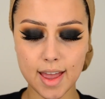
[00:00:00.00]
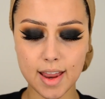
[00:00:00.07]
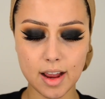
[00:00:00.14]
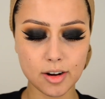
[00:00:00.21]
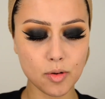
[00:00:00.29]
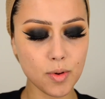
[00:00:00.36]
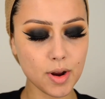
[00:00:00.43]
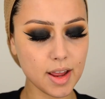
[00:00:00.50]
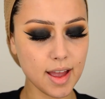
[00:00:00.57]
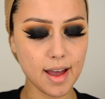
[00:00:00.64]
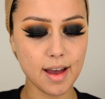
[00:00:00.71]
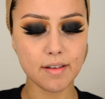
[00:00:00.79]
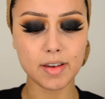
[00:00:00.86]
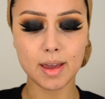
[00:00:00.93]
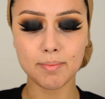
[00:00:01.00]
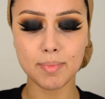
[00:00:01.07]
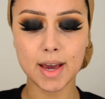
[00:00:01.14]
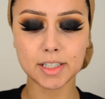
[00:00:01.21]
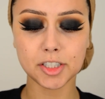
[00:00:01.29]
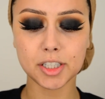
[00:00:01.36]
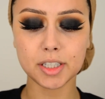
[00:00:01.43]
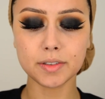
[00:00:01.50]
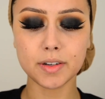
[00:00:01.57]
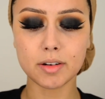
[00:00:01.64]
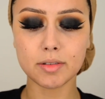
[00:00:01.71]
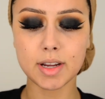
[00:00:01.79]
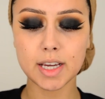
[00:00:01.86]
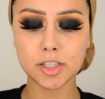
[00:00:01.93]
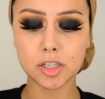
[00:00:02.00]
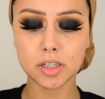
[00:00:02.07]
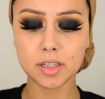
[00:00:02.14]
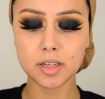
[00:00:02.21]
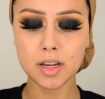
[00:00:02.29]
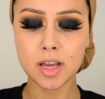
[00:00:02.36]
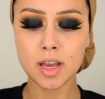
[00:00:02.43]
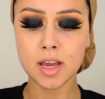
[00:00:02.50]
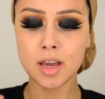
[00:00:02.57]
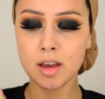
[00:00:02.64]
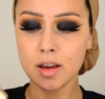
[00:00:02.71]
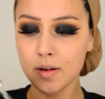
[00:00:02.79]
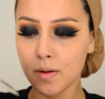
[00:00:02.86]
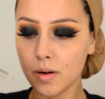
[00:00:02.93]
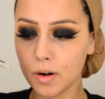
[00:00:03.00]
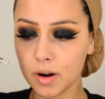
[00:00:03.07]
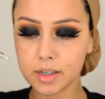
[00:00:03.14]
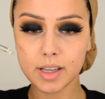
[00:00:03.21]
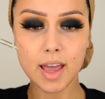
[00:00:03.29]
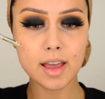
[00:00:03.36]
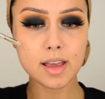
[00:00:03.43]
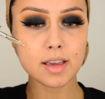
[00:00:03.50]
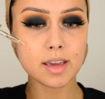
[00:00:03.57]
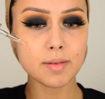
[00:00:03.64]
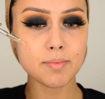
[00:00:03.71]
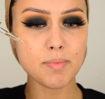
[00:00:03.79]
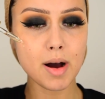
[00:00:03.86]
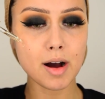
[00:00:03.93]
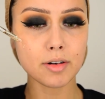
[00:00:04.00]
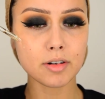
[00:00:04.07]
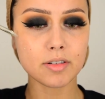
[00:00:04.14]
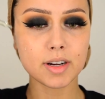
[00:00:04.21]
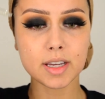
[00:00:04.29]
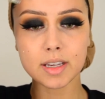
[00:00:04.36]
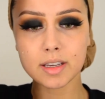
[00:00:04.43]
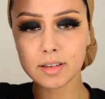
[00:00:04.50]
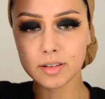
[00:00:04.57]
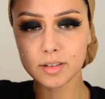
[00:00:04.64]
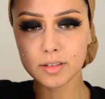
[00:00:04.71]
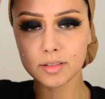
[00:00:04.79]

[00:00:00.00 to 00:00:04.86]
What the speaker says: and I don't want to have a patchy foundation or cakey, powdery,